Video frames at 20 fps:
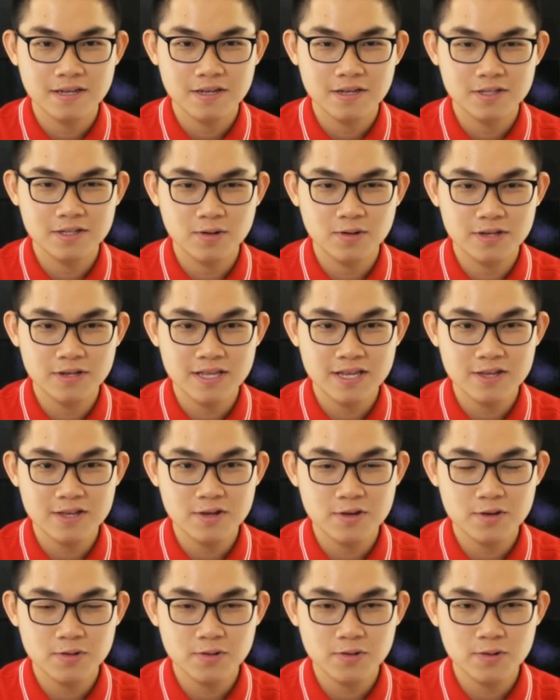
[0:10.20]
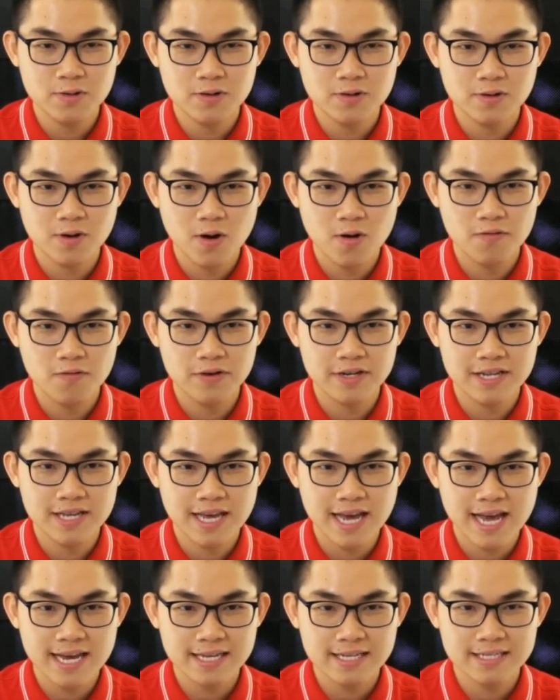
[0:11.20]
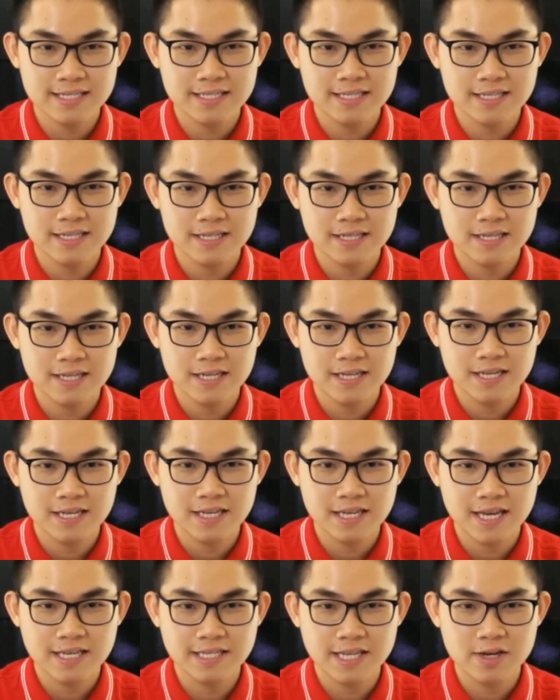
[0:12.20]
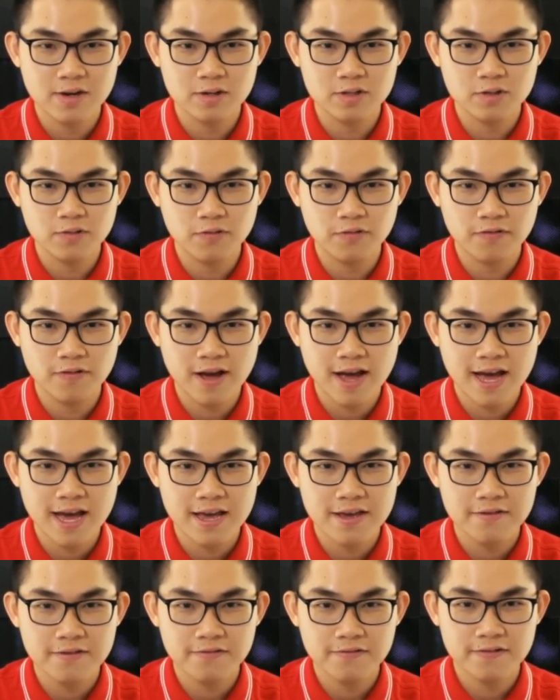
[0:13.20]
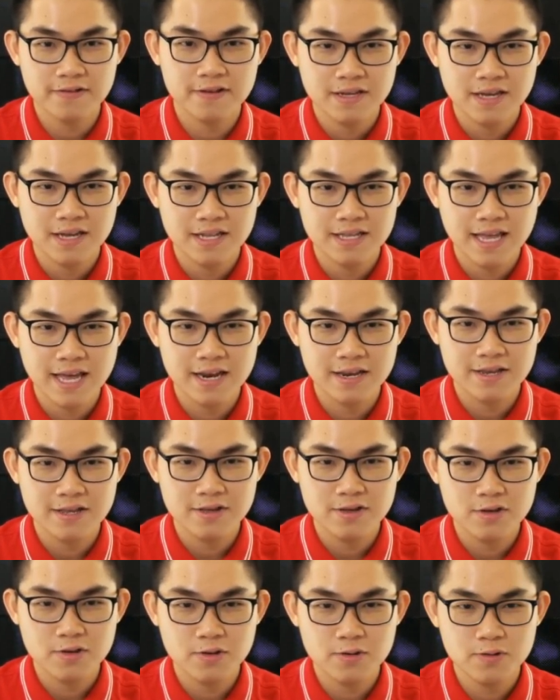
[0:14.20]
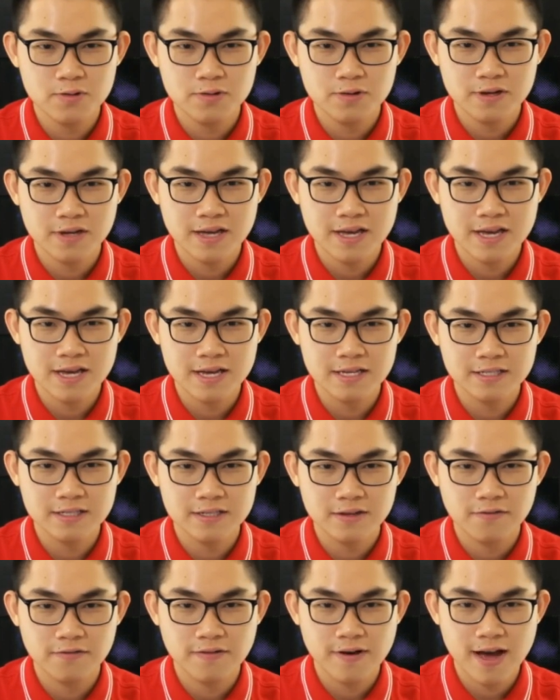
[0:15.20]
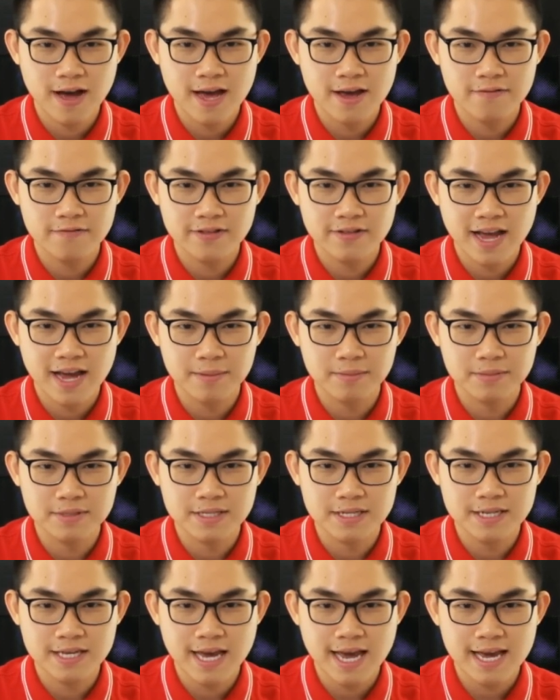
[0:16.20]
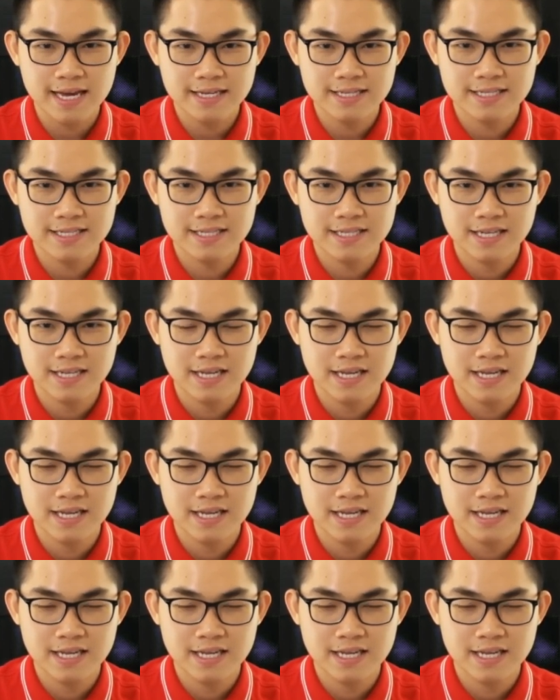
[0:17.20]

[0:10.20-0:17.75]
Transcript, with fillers: So du over dx is equal to 5. Then du is 5 times dx.